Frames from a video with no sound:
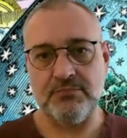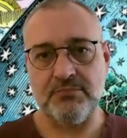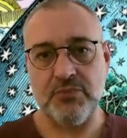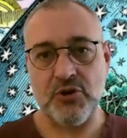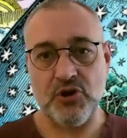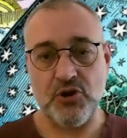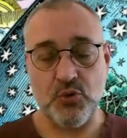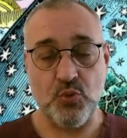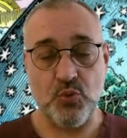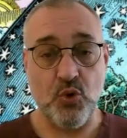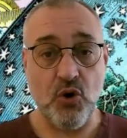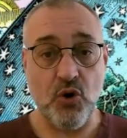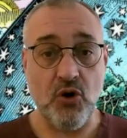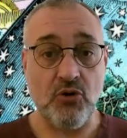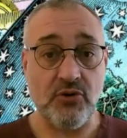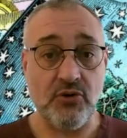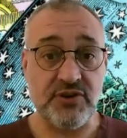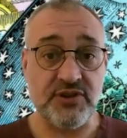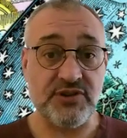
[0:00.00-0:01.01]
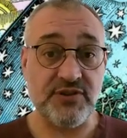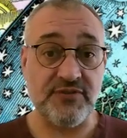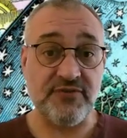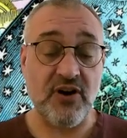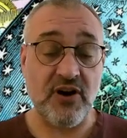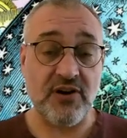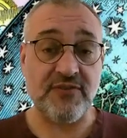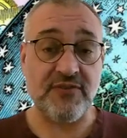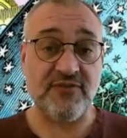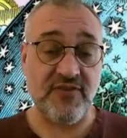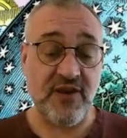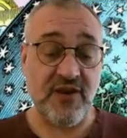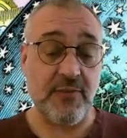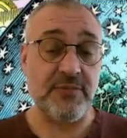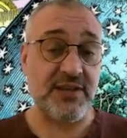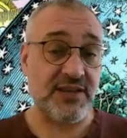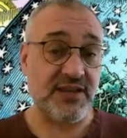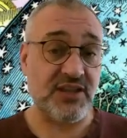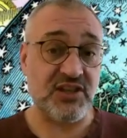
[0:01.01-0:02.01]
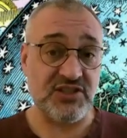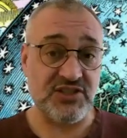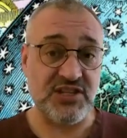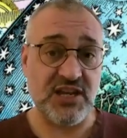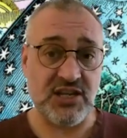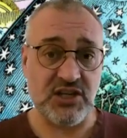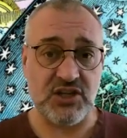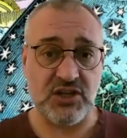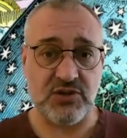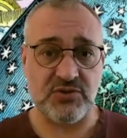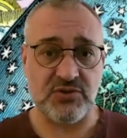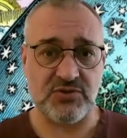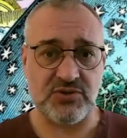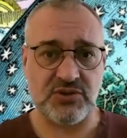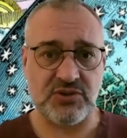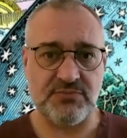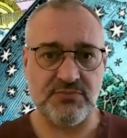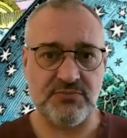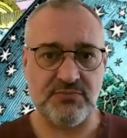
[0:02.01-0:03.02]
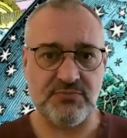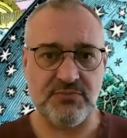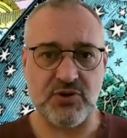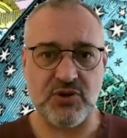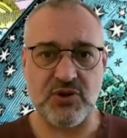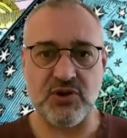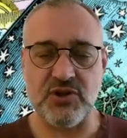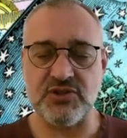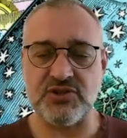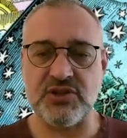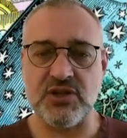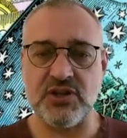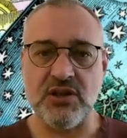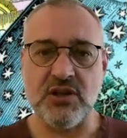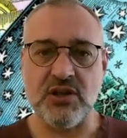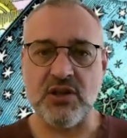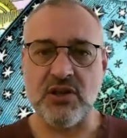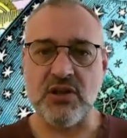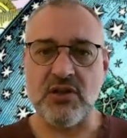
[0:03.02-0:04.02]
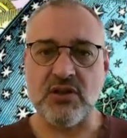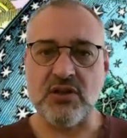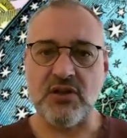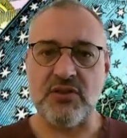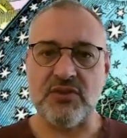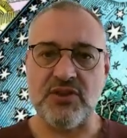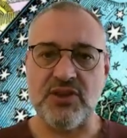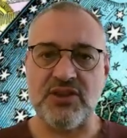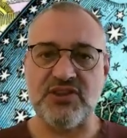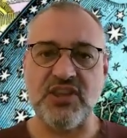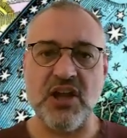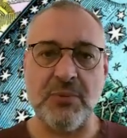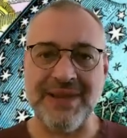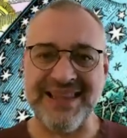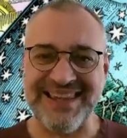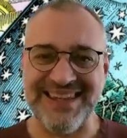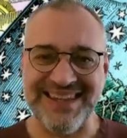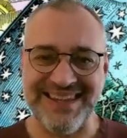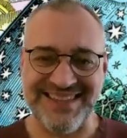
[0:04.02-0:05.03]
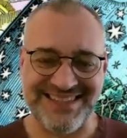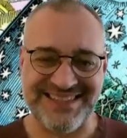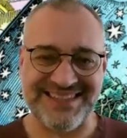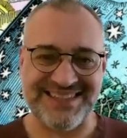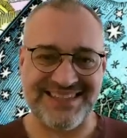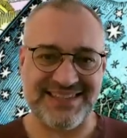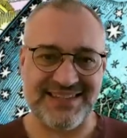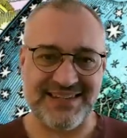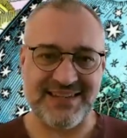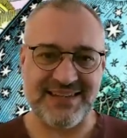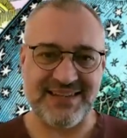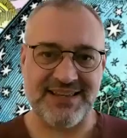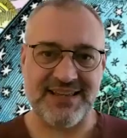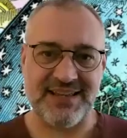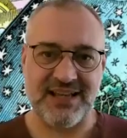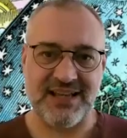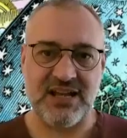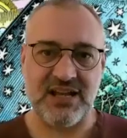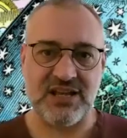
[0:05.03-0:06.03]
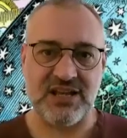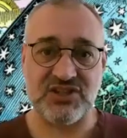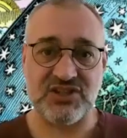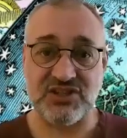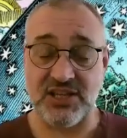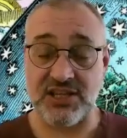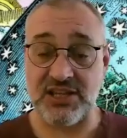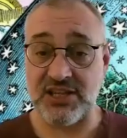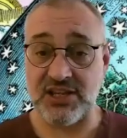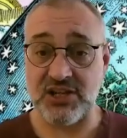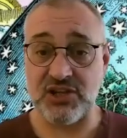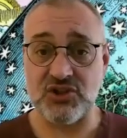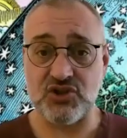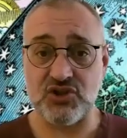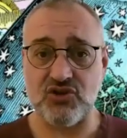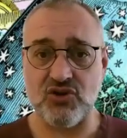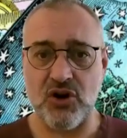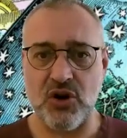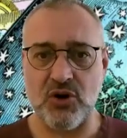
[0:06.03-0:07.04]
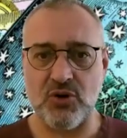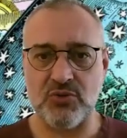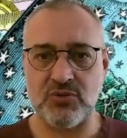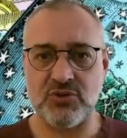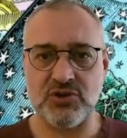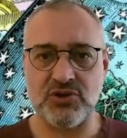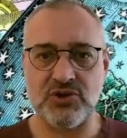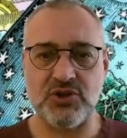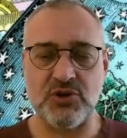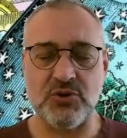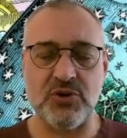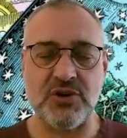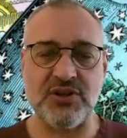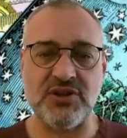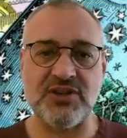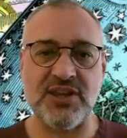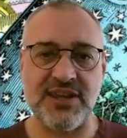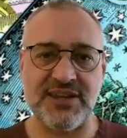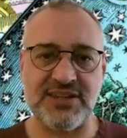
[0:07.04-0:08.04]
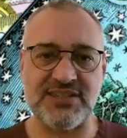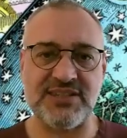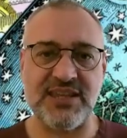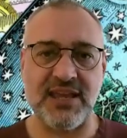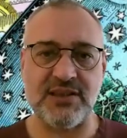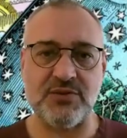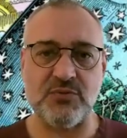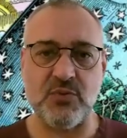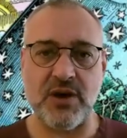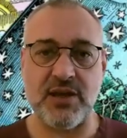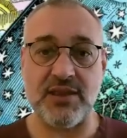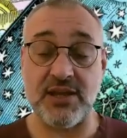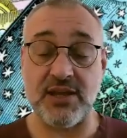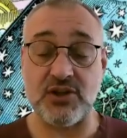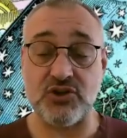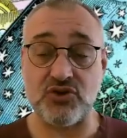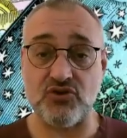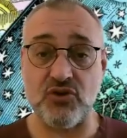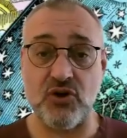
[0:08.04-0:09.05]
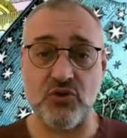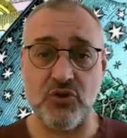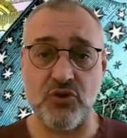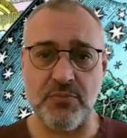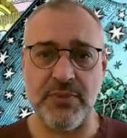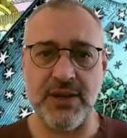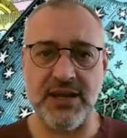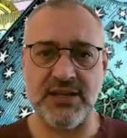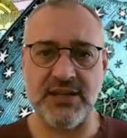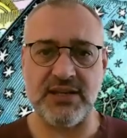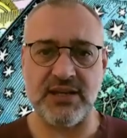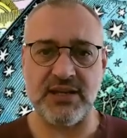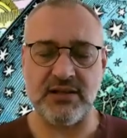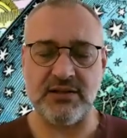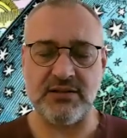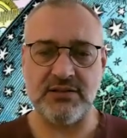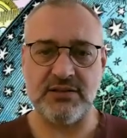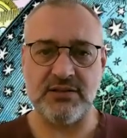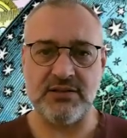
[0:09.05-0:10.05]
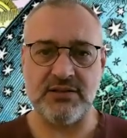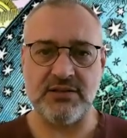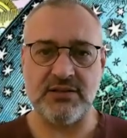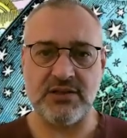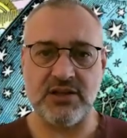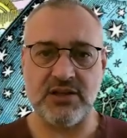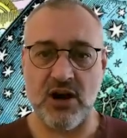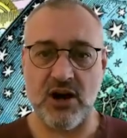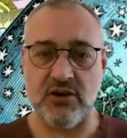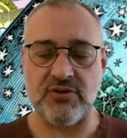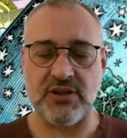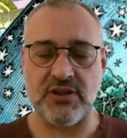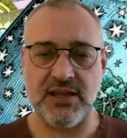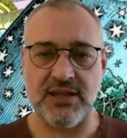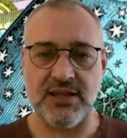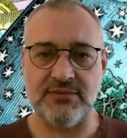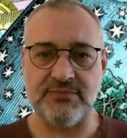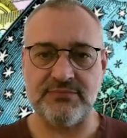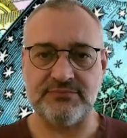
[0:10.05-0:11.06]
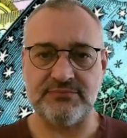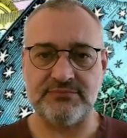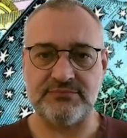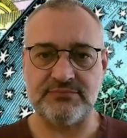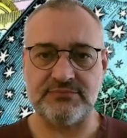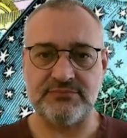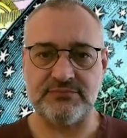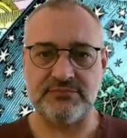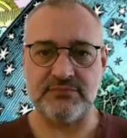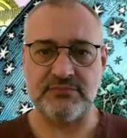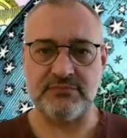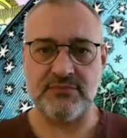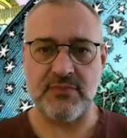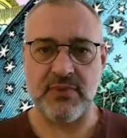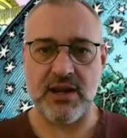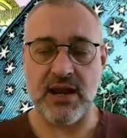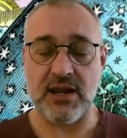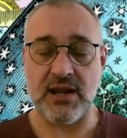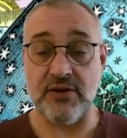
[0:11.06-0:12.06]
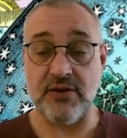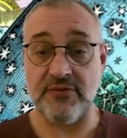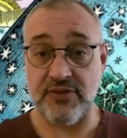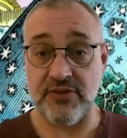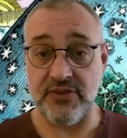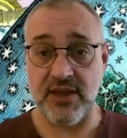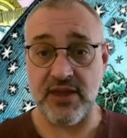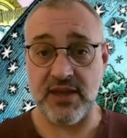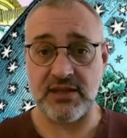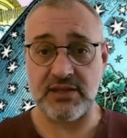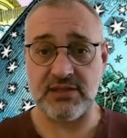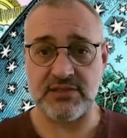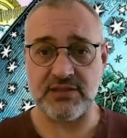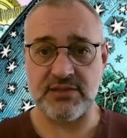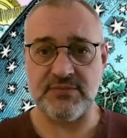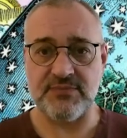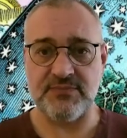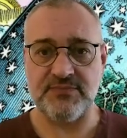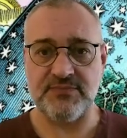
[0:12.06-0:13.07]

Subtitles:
But the war on the divine feminine continues because the dumb elites are still in control to an extent where they control the media currently and other things.